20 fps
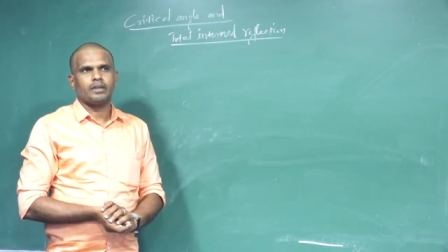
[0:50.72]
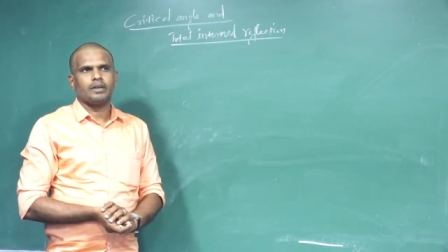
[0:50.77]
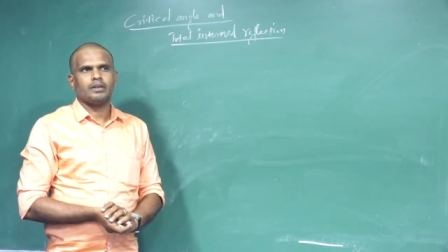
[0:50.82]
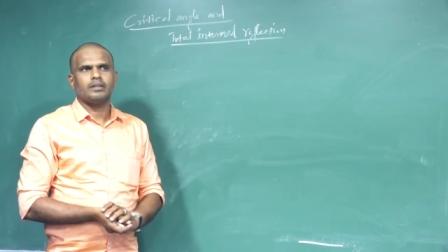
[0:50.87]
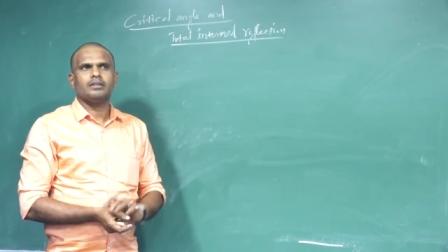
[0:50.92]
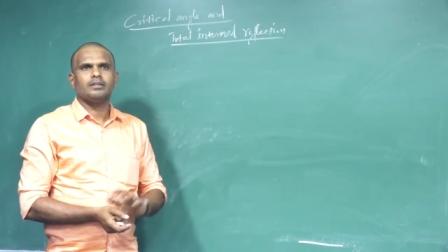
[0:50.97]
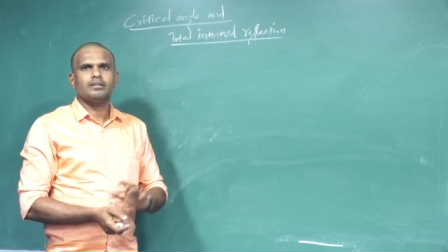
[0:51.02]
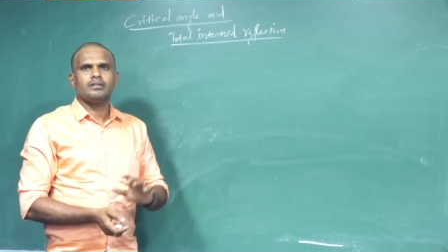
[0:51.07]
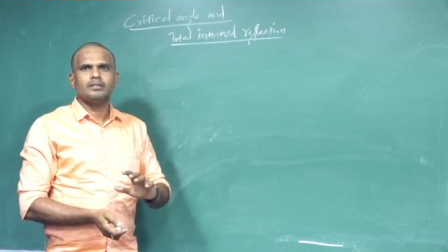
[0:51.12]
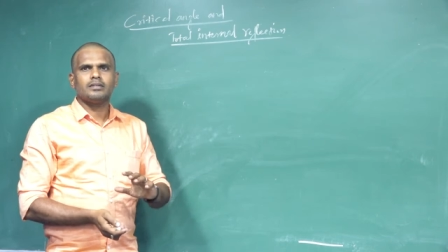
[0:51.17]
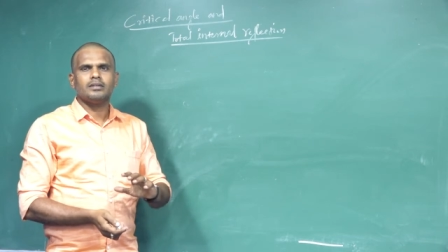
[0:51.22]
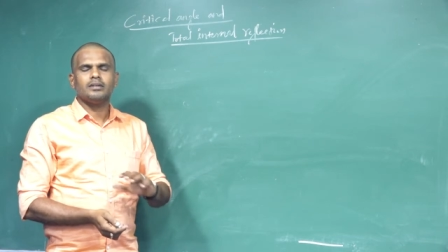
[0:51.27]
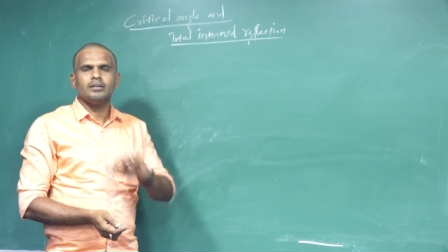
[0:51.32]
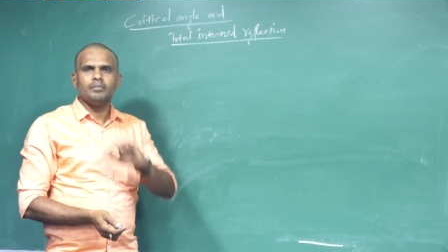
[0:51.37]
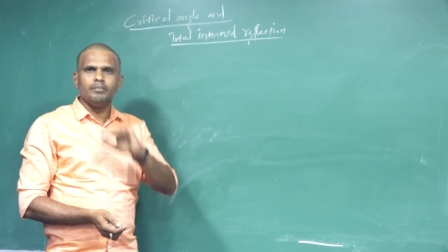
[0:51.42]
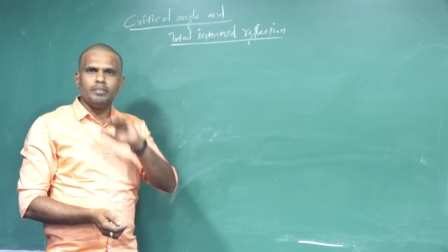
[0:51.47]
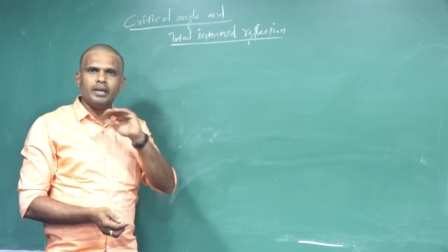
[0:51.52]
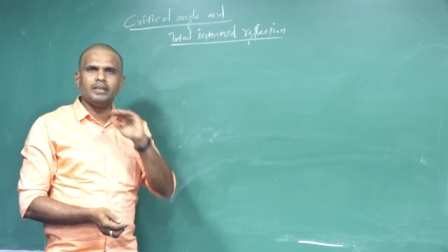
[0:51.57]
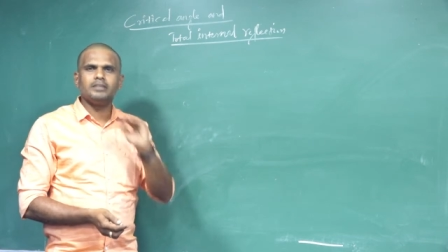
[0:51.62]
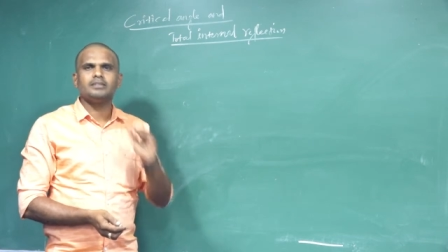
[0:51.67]
This is the
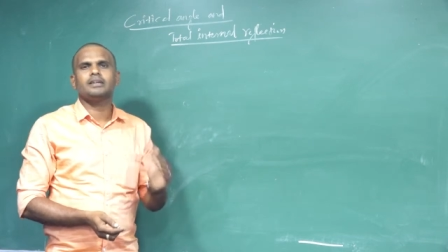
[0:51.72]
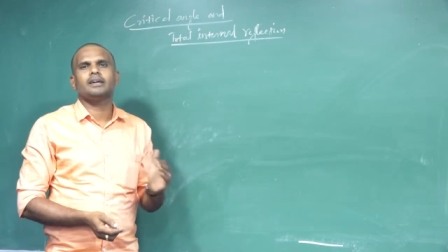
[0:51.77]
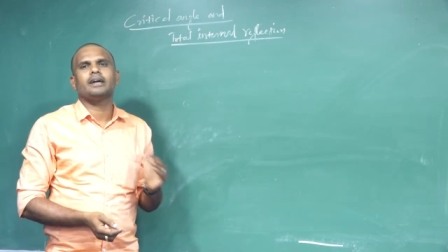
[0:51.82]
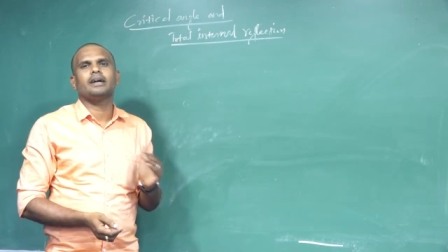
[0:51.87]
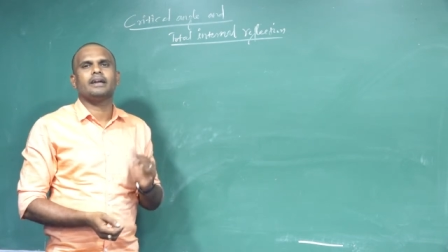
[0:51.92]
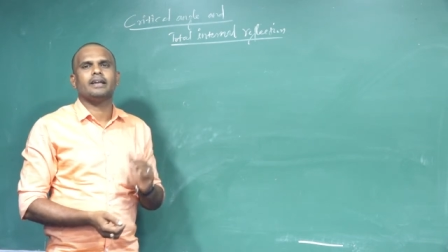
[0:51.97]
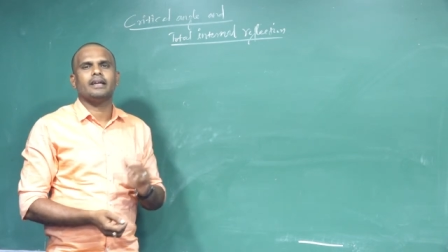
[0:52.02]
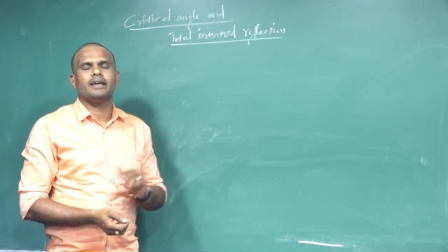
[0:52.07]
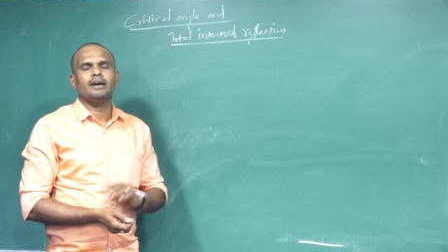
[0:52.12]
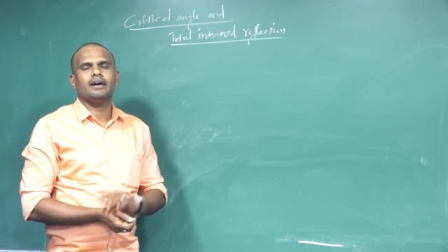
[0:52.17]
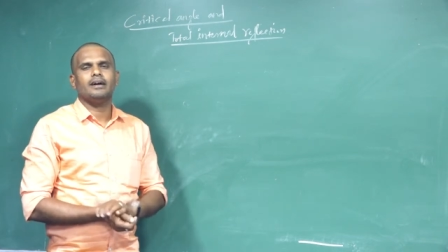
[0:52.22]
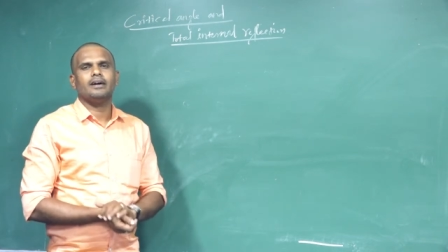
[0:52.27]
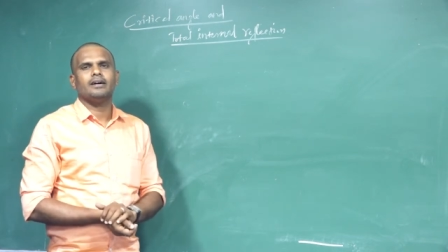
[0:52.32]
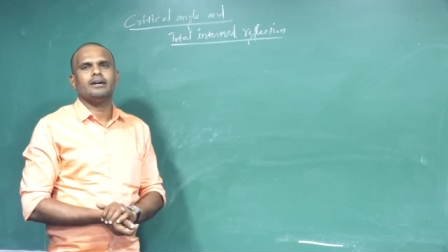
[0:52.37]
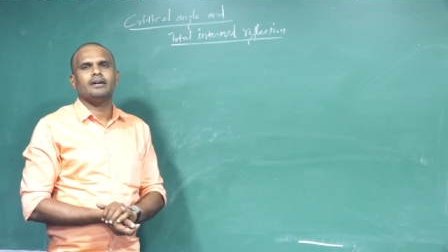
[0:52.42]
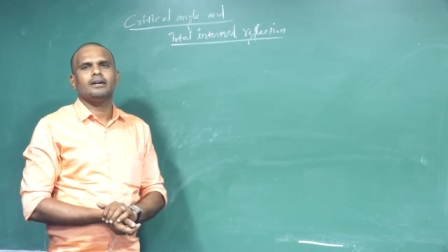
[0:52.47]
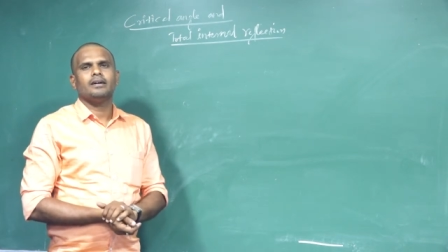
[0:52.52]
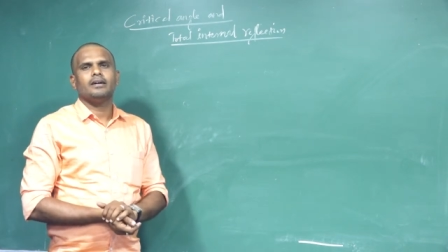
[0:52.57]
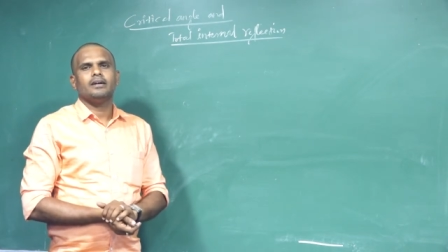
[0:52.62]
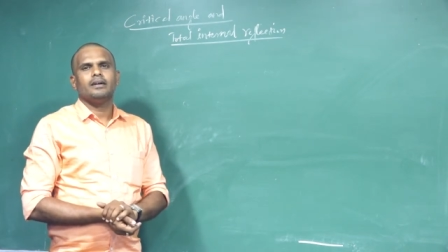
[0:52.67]
basic idea.